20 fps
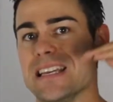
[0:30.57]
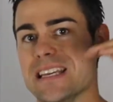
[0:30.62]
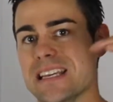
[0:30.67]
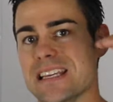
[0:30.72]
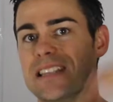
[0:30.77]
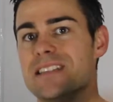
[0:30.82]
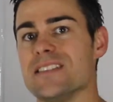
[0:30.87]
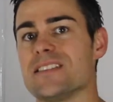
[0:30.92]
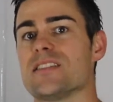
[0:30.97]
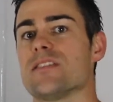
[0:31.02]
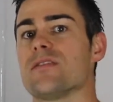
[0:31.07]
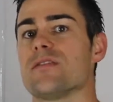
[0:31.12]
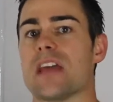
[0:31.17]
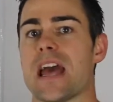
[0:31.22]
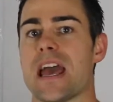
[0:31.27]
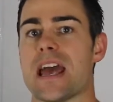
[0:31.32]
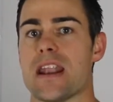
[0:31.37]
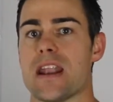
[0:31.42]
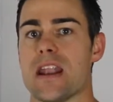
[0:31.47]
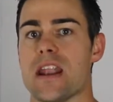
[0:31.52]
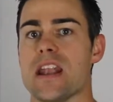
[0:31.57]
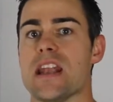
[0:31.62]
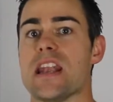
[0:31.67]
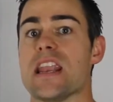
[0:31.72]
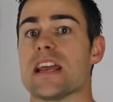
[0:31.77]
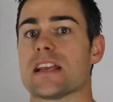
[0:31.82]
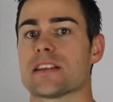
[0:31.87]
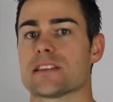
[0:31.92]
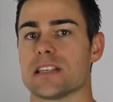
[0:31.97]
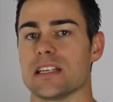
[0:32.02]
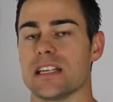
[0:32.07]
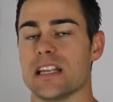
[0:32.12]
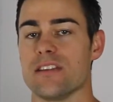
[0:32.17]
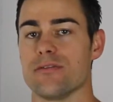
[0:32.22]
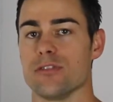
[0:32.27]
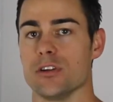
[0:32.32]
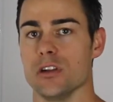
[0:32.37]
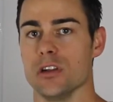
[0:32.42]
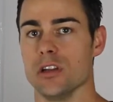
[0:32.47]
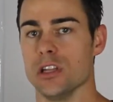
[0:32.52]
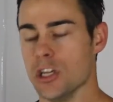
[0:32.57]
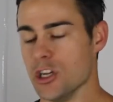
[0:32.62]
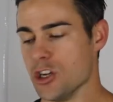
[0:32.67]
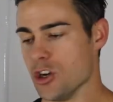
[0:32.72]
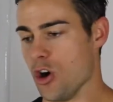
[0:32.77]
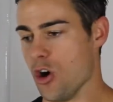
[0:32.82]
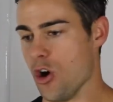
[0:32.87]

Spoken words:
into that next level